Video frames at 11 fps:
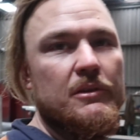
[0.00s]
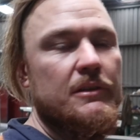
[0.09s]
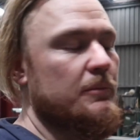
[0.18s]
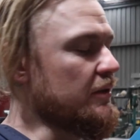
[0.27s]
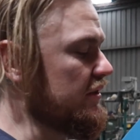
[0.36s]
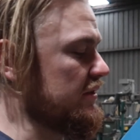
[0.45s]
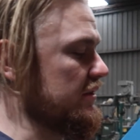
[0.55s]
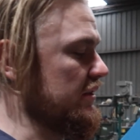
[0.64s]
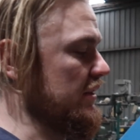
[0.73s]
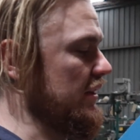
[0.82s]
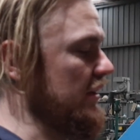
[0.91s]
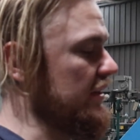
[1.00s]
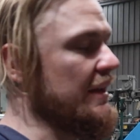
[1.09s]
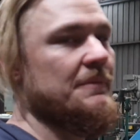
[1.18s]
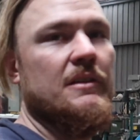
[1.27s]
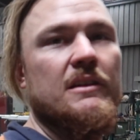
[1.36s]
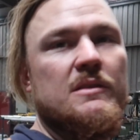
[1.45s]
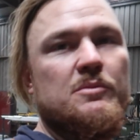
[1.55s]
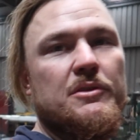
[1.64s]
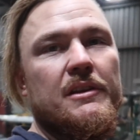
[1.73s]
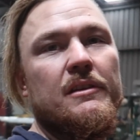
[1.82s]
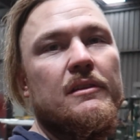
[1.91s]
really because the adapter kit's
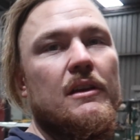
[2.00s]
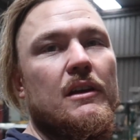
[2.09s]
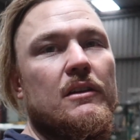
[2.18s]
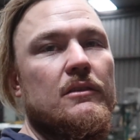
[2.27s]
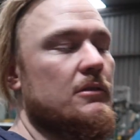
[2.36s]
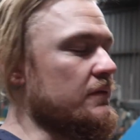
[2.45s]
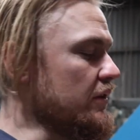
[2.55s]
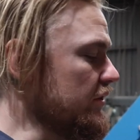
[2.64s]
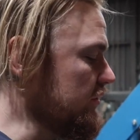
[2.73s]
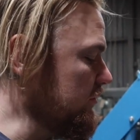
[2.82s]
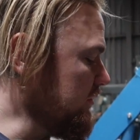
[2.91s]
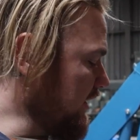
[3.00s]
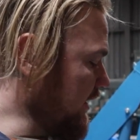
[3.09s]
pretty universal.